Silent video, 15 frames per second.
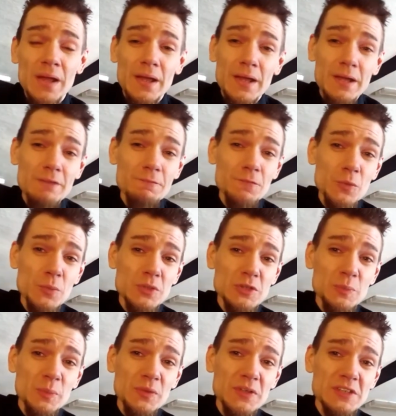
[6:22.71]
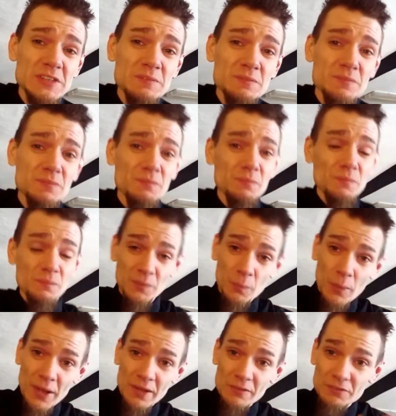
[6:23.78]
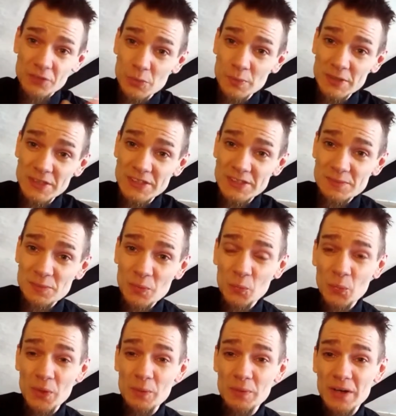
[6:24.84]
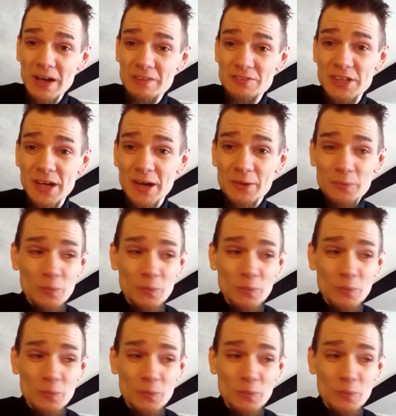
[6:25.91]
if you were to put this in the way of humans, we would love to go.